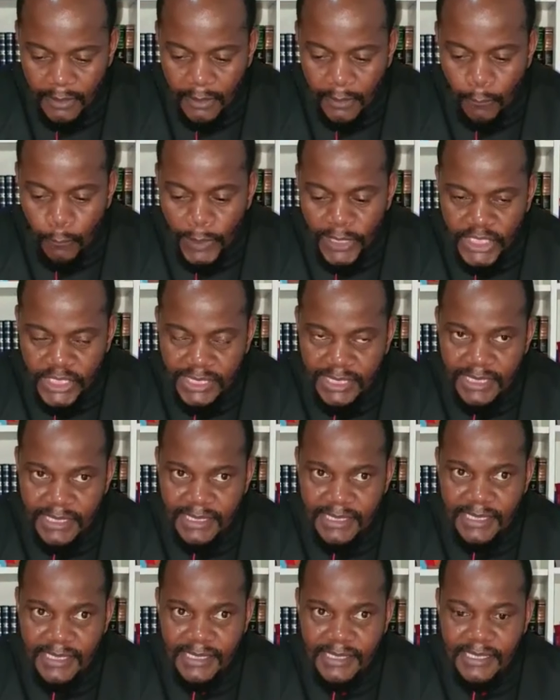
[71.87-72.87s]
When
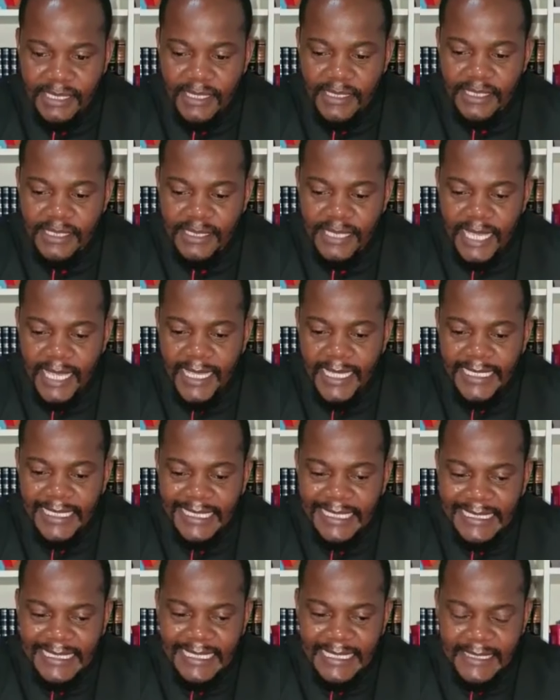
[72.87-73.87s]
Jesus said
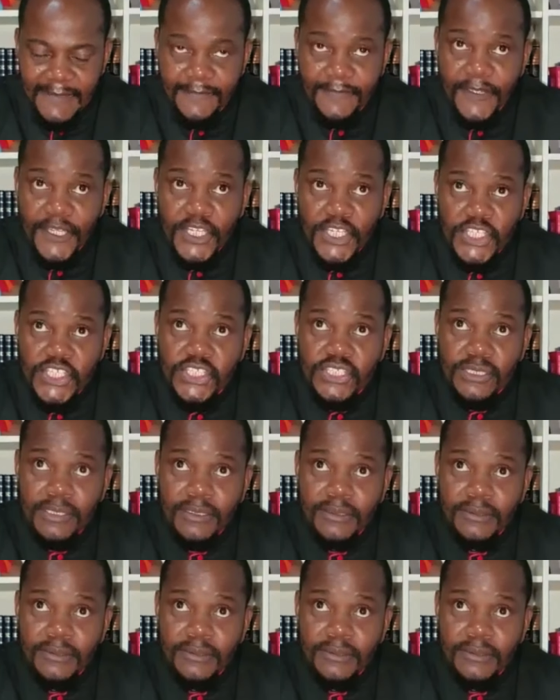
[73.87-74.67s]
it is finished,